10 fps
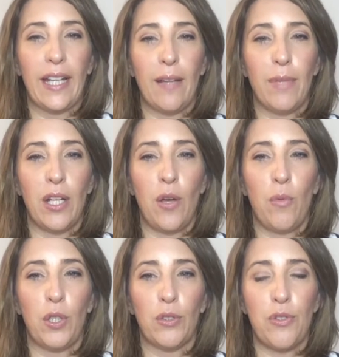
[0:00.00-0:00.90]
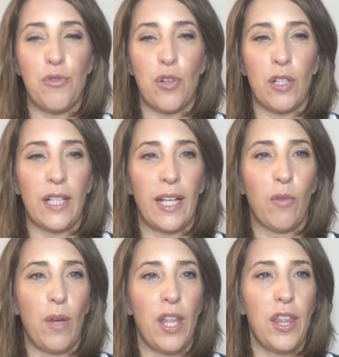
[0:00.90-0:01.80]
Let me know what you're
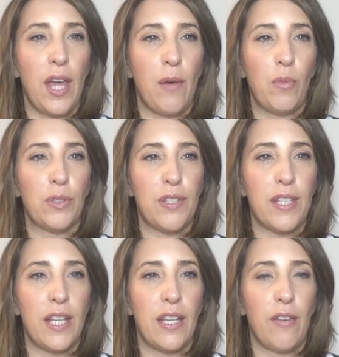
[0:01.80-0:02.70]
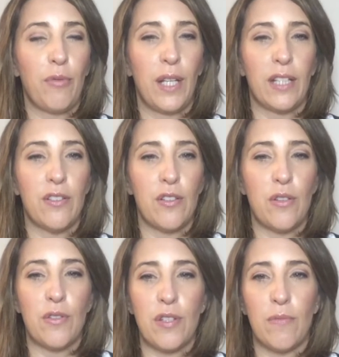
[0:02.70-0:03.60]
struggling with, and we'll see if we can
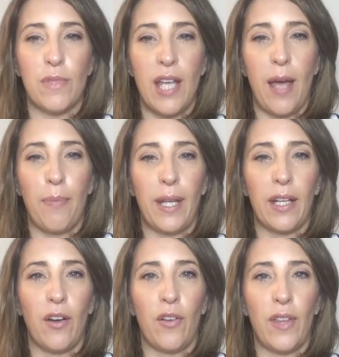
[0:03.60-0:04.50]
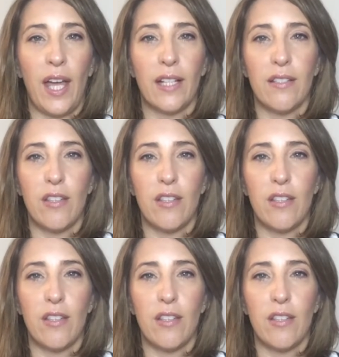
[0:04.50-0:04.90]
do some tapping on that.